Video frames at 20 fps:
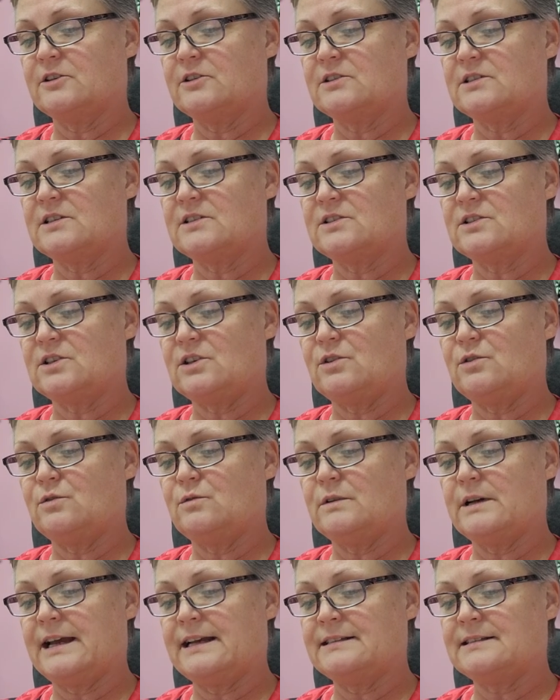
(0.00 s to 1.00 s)
It's a
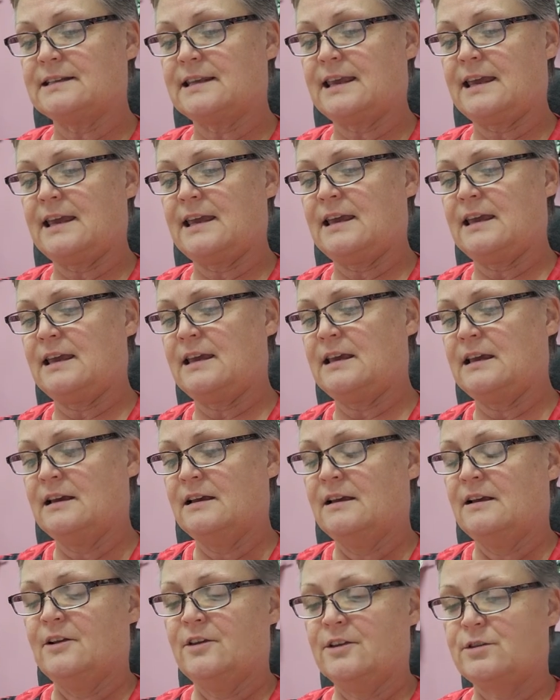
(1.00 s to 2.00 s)
SKU
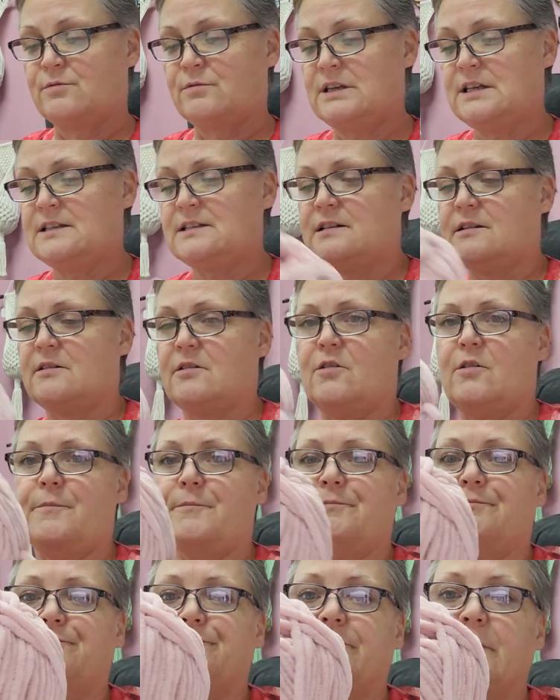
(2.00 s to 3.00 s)
SK30.
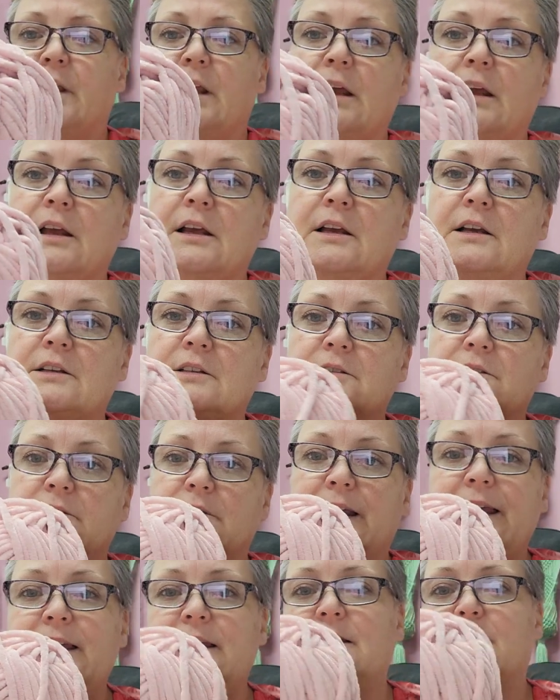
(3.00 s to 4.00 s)
So,
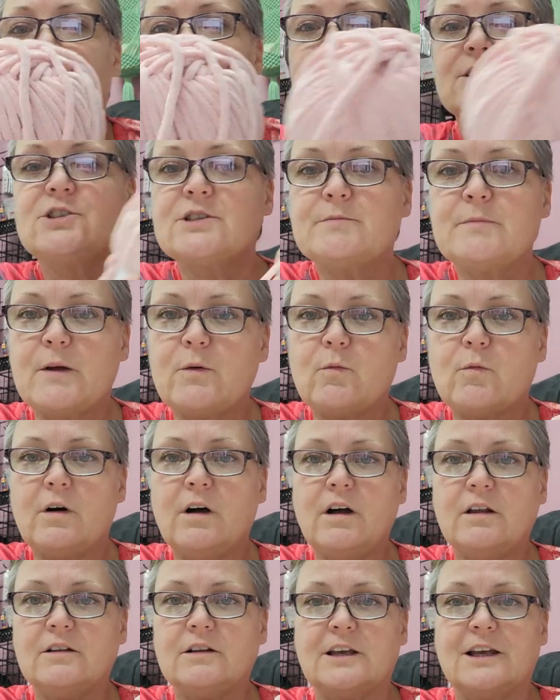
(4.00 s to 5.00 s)
hey, it matches my
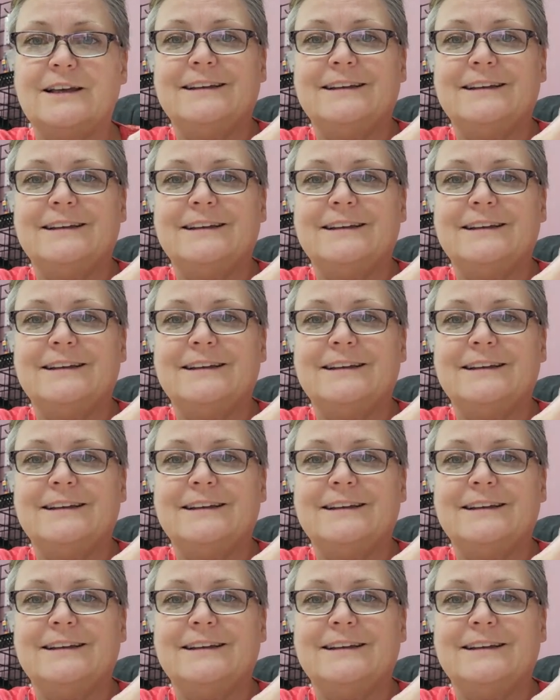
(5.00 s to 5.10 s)
wall.